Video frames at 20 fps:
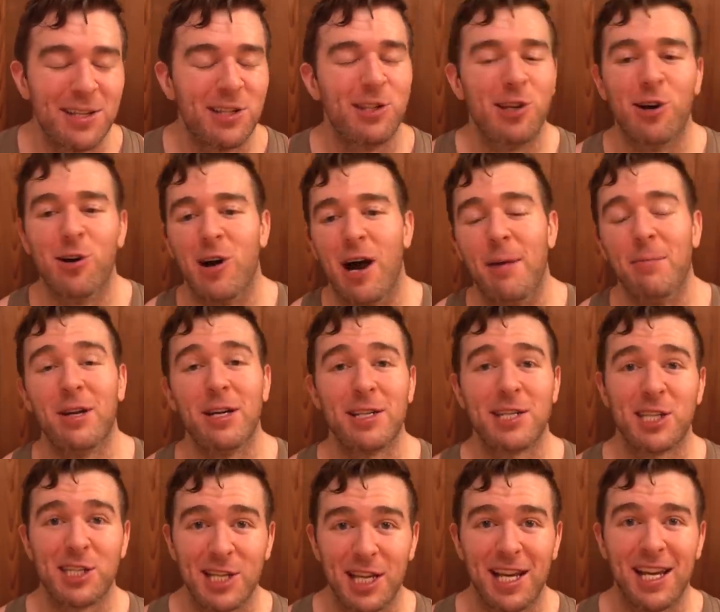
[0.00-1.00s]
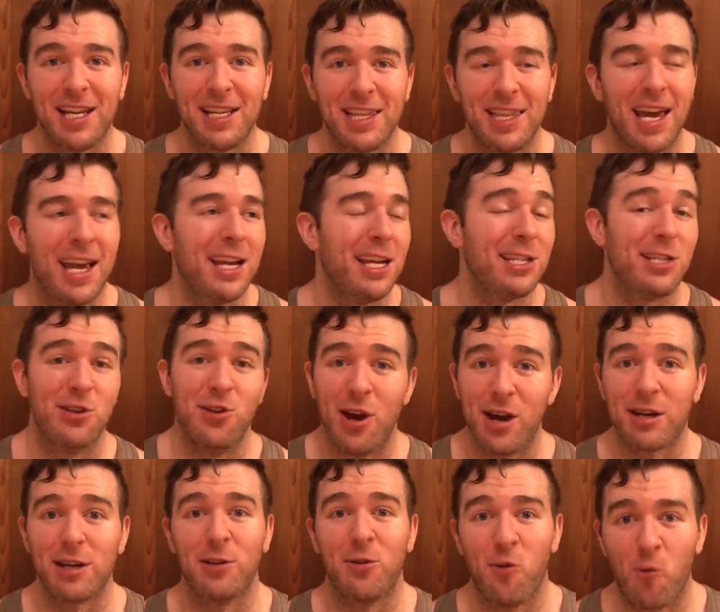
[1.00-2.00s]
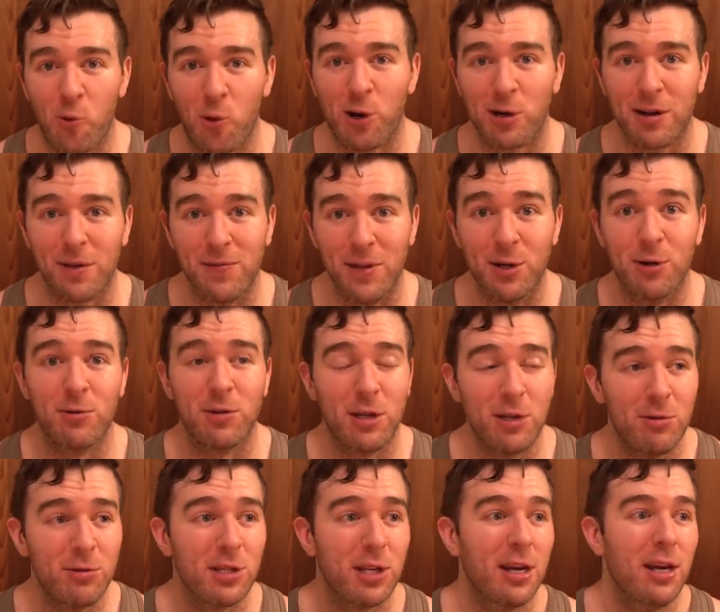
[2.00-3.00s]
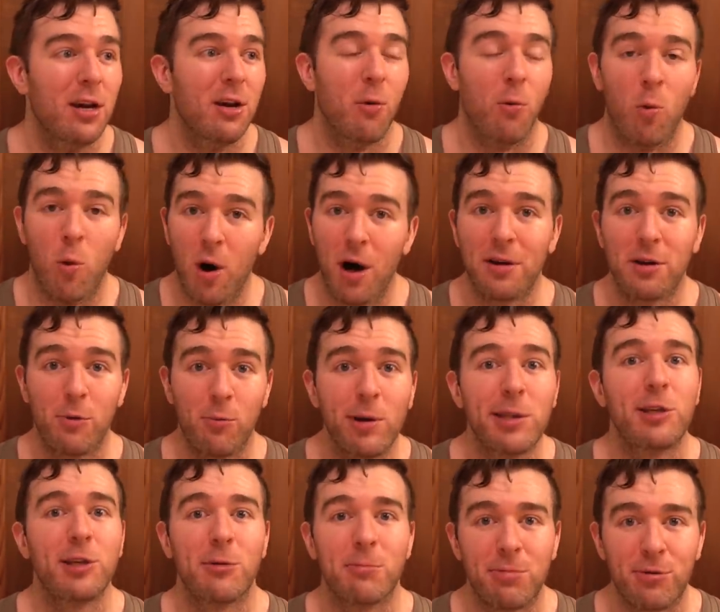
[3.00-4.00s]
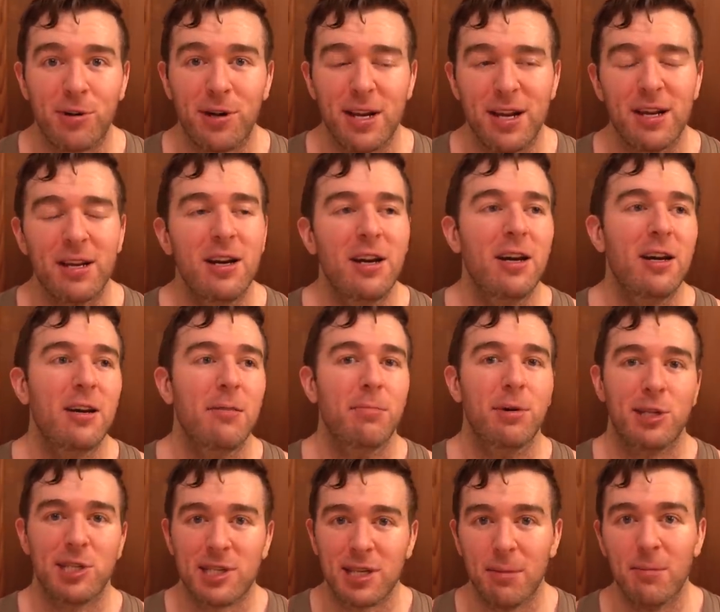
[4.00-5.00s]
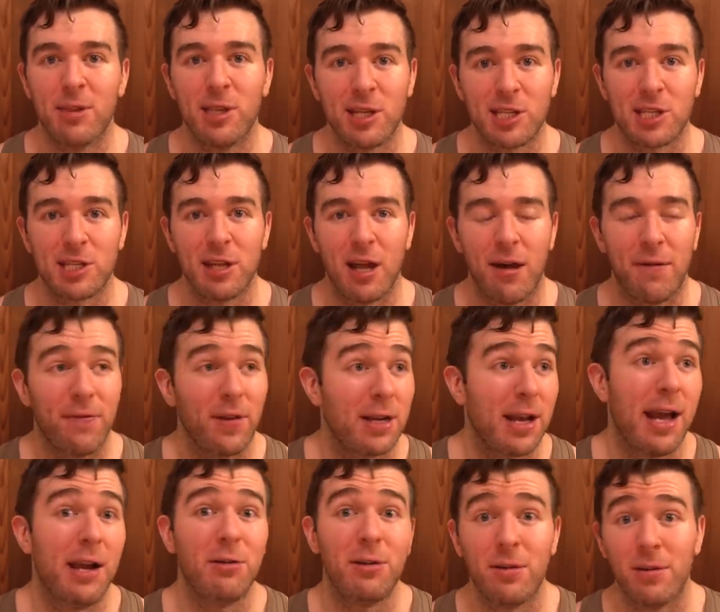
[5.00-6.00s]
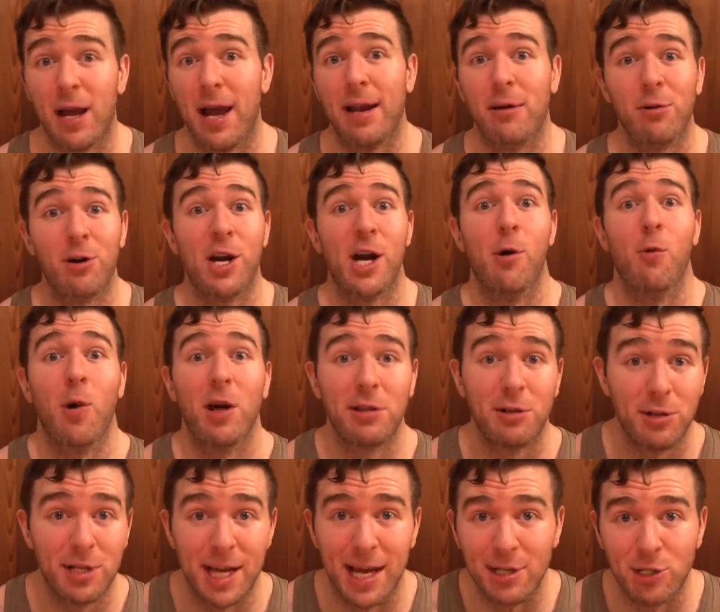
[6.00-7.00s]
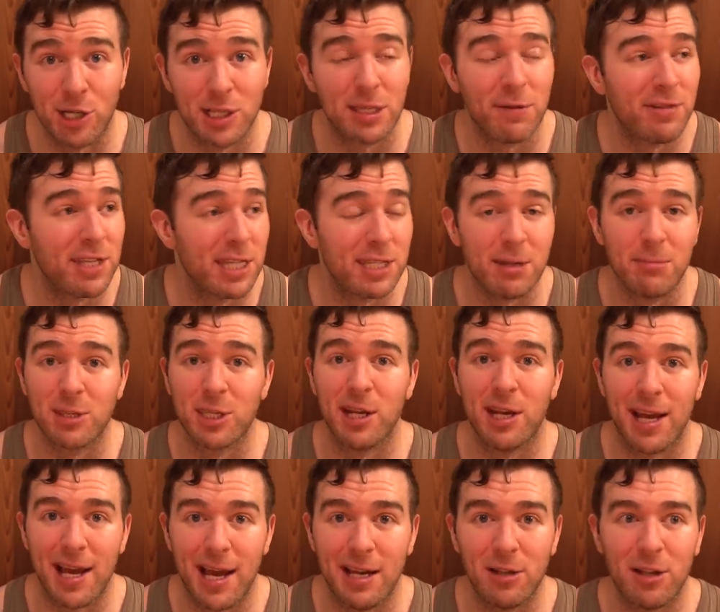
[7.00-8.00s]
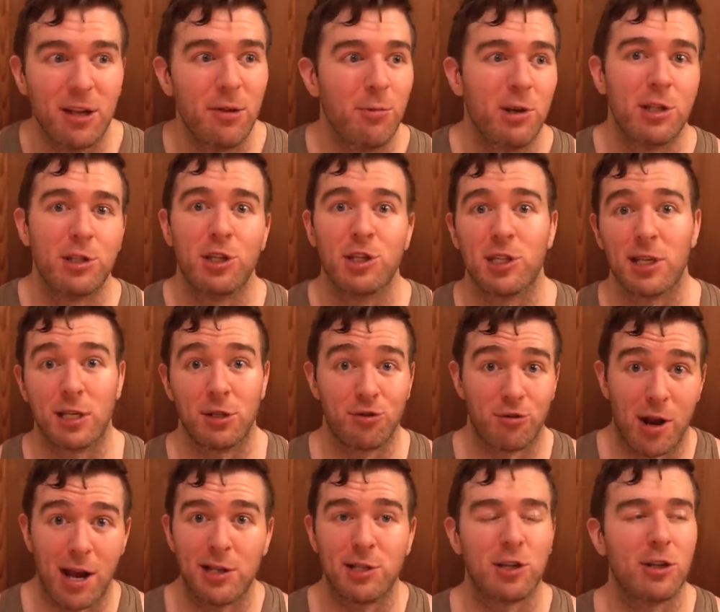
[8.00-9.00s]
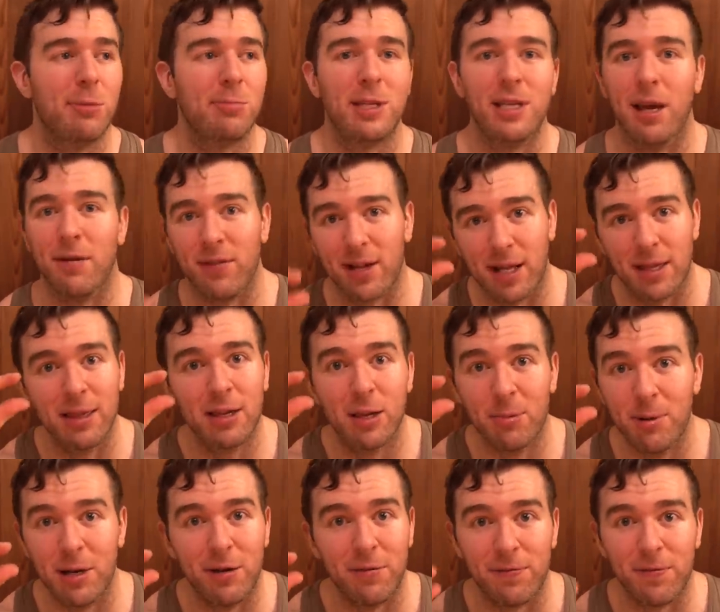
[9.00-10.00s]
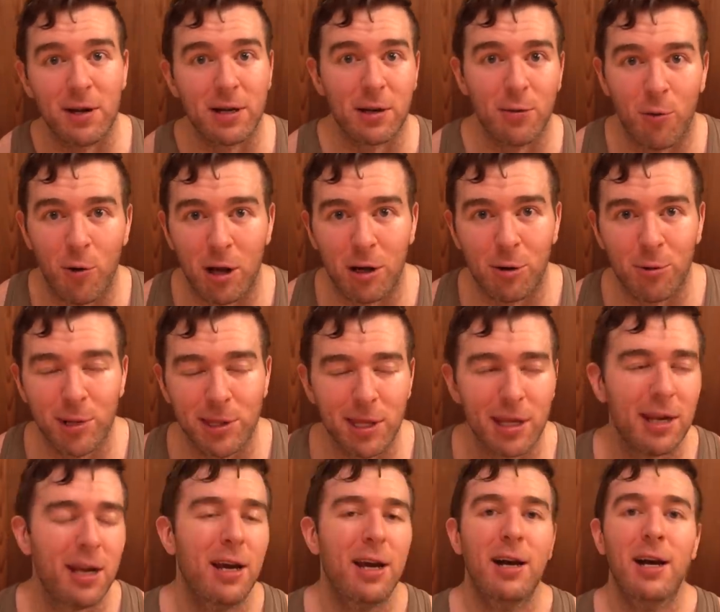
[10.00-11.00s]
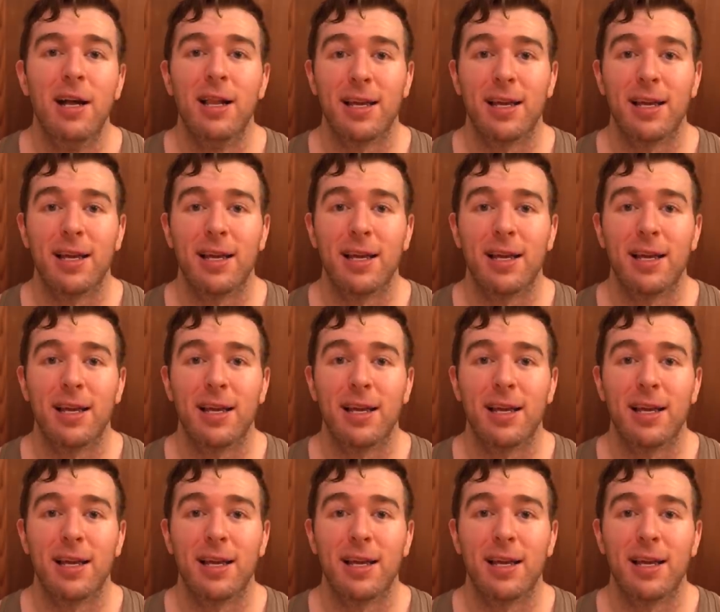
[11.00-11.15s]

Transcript: So I'm not saying that it's not gonna work if you don't use water with your pre, but some of this stuff, like I don't even, I don't know how well your digestive system is gonna handle it when it's just like dry scooped and you have like a little bit of fucking water with it.